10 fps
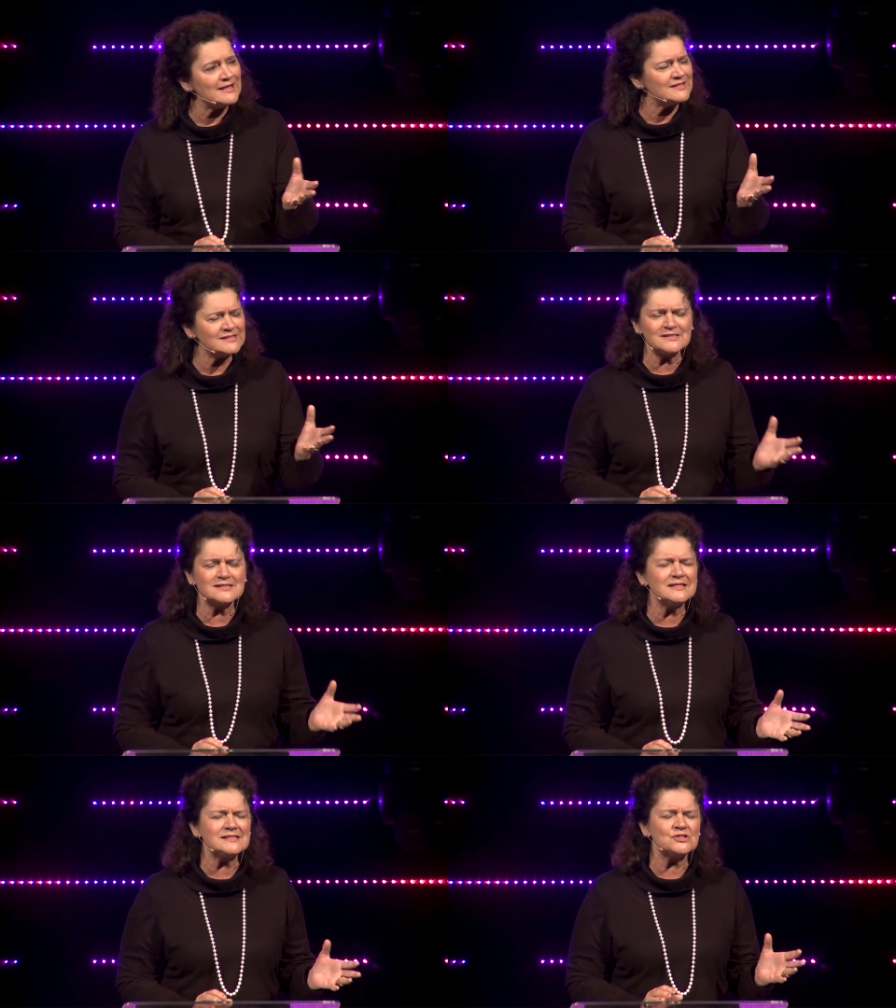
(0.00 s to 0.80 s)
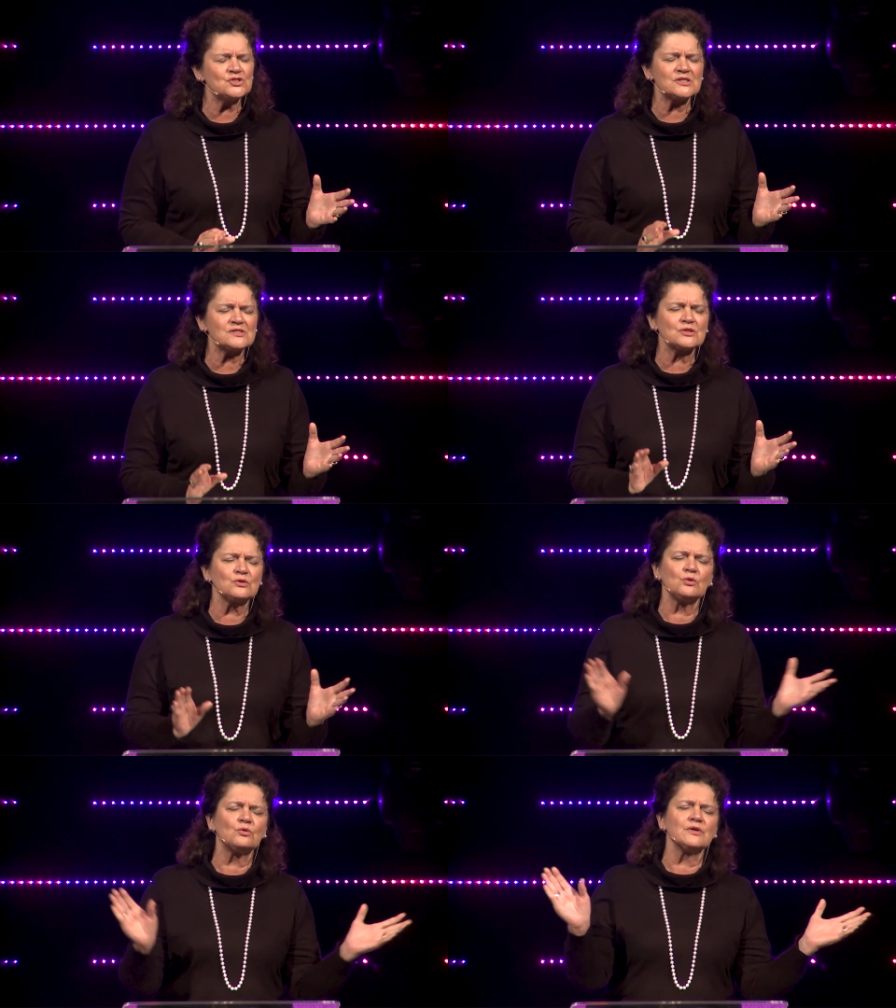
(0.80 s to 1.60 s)
This is just the
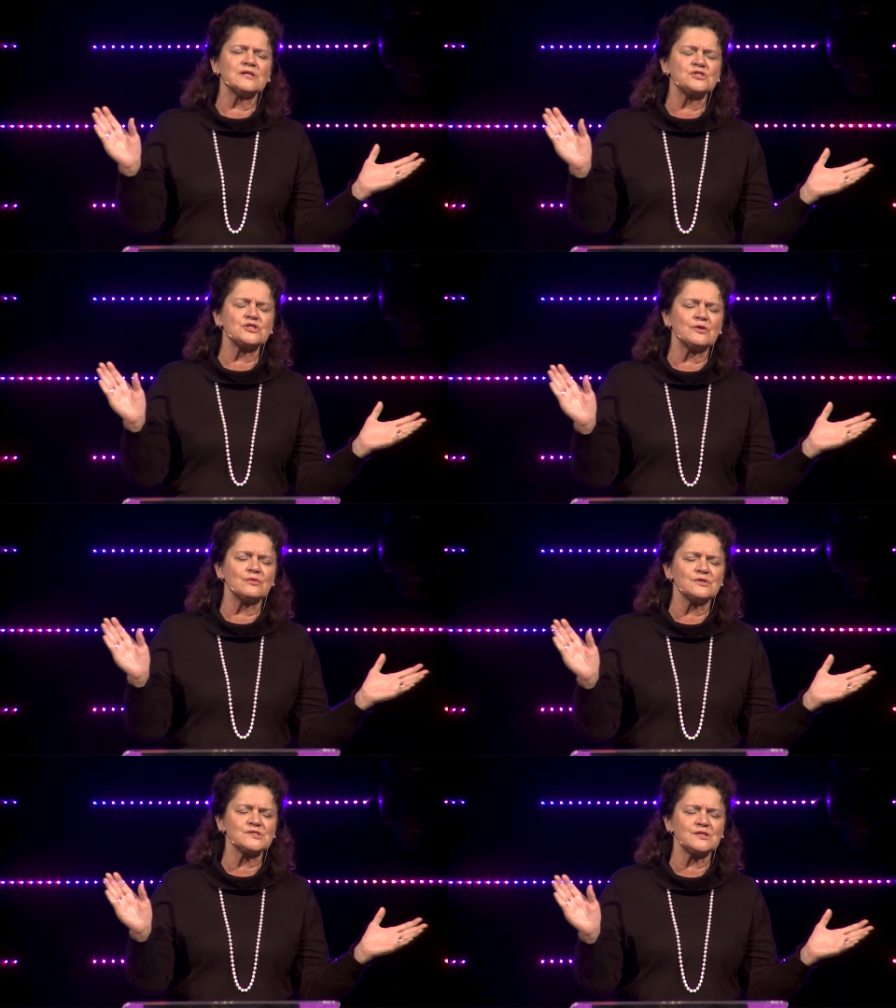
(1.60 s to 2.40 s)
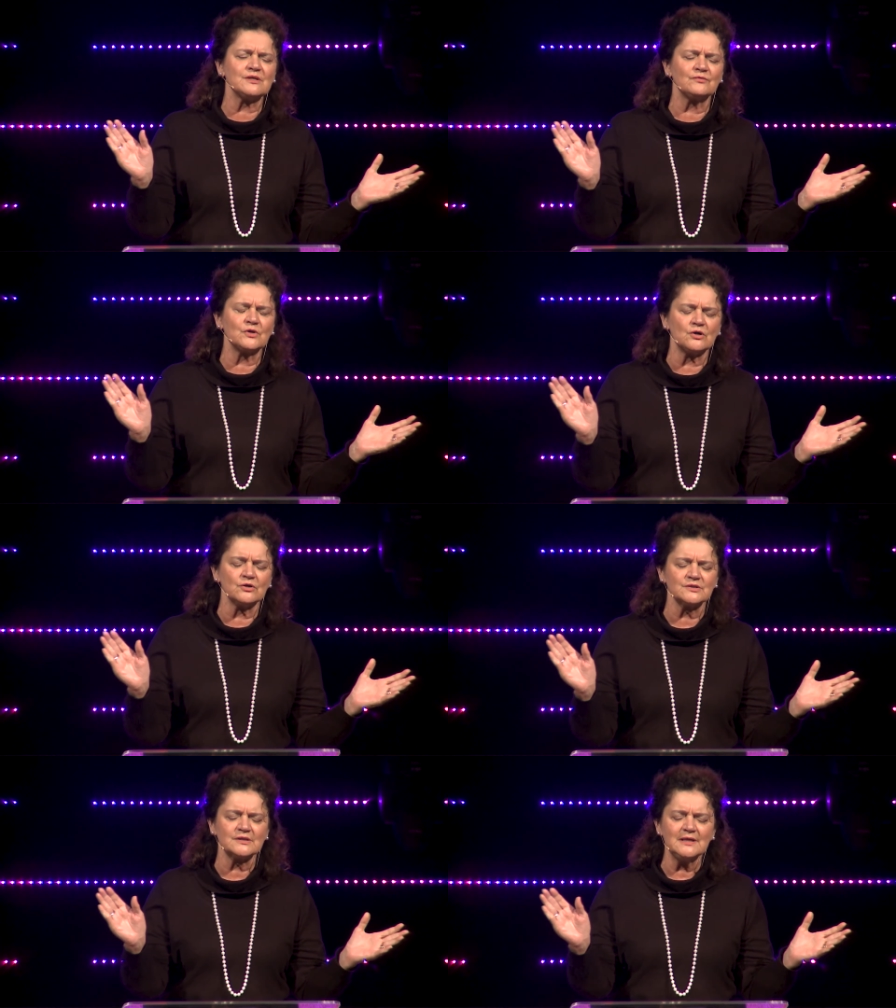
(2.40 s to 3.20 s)
glorious generosity of God.